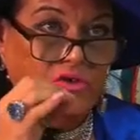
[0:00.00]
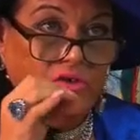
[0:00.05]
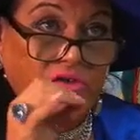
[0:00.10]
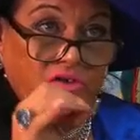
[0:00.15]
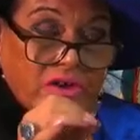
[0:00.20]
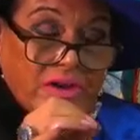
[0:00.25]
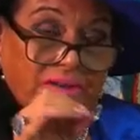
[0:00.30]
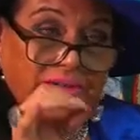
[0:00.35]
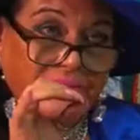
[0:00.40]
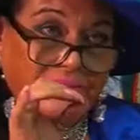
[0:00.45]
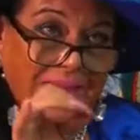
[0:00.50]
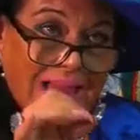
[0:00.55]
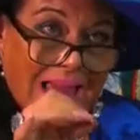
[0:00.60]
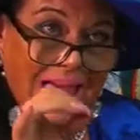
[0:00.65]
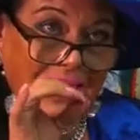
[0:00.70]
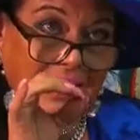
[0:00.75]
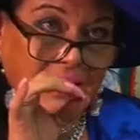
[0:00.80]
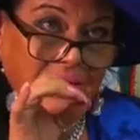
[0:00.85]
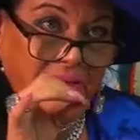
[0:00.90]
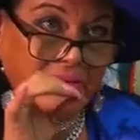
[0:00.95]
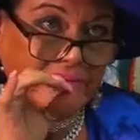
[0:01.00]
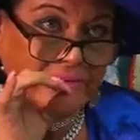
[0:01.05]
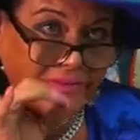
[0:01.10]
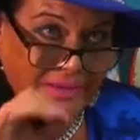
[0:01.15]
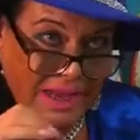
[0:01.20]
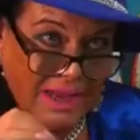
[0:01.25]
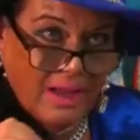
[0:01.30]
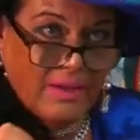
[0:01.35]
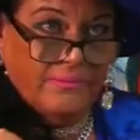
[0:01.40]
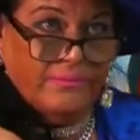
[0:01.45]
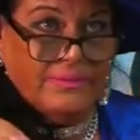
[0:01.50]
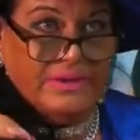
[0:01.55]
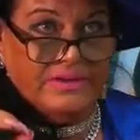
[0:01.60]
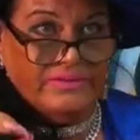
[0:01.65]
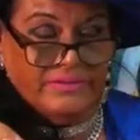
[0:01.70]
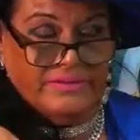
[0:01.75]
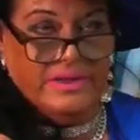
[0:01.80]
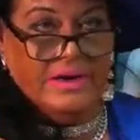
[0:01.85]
Just that in itself is